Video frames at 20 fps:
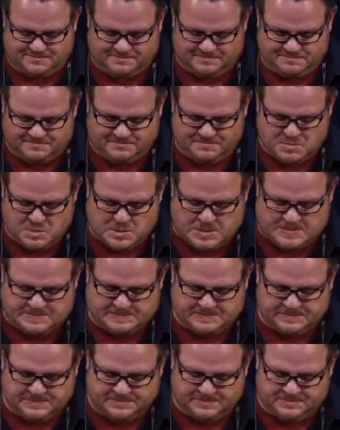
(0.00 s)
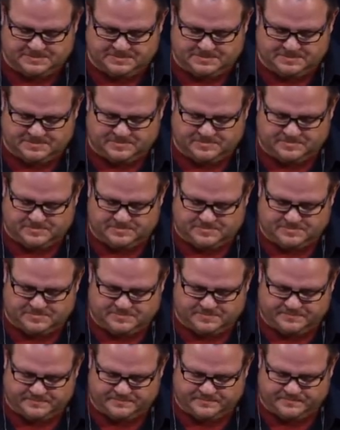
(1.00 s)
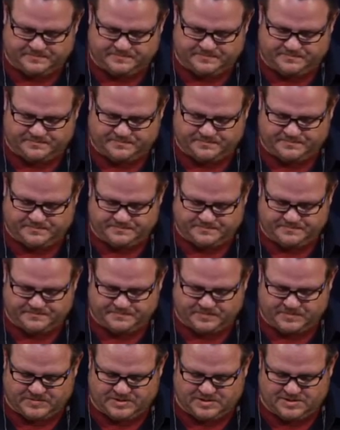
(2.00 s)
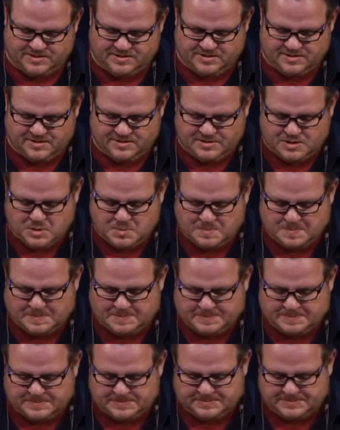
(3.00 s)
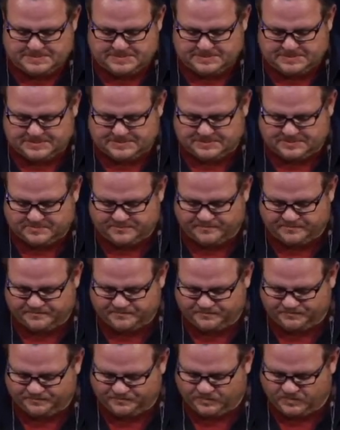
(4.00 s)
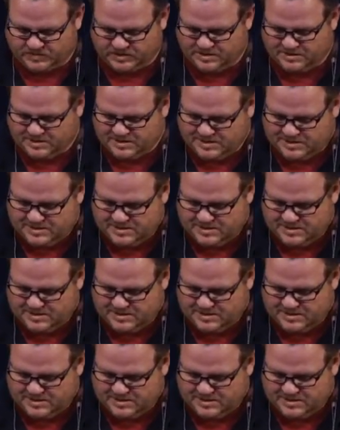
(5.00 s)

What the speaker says: (silence)